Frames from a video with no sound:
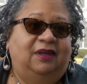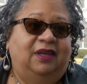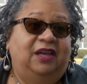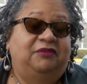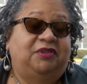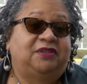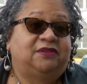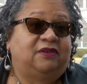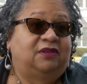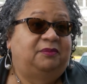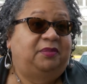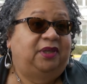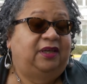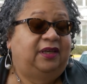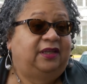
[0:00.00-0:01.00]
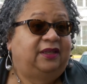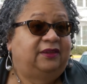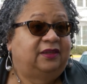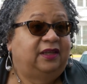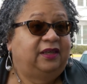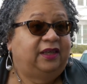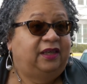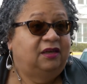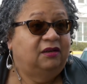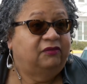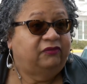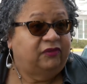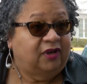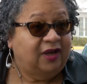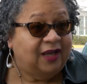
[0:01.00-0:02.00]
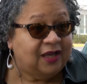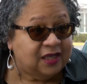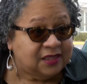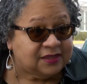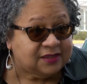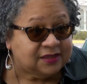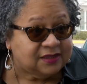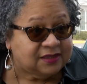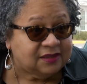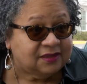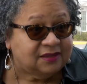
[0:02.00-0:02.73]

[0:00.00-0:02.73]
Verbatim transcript: if there's going to be anything here for us.